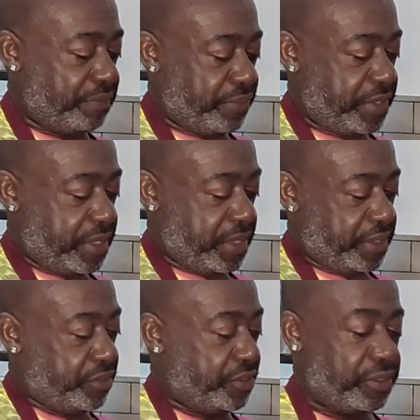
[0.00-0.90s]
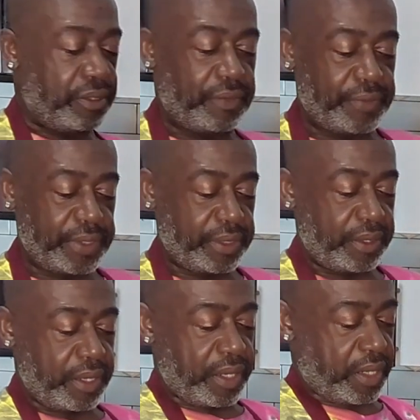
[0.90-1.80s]
brown the sugar off there.
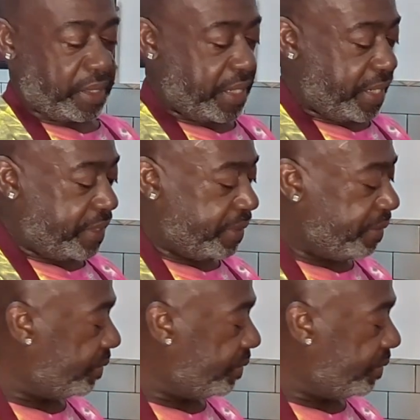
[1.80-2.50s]
Okay.